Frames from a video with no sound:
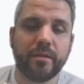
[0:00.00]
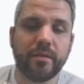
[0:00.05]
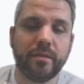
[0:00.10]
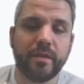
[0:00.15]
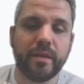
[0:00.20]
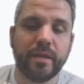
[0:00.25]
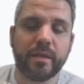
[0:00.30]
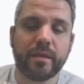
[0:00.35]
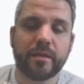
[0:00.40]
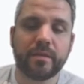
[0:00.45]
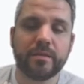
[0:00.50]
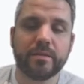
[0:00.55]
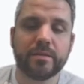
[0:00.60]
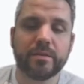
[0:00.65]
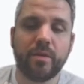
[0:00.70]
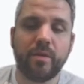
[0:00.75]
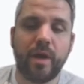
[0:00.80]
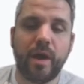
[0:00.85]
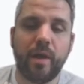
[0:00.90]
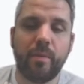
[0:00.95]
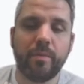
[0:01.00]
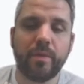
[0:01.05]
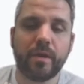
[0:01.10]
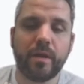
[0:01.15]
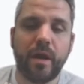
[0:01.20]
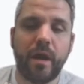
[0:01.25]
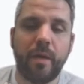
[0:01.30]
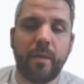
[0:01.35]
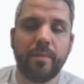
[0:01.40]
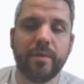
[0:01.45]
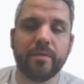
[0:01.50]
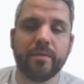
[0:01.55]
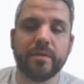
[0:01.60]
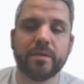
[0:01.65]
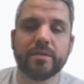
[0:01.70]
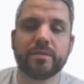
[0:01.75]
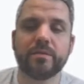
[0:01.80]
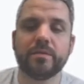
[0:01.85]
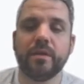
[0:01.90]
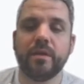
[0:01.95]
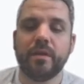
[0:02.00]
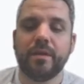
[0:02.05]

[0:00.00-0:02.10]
link. So I'm going to copy this.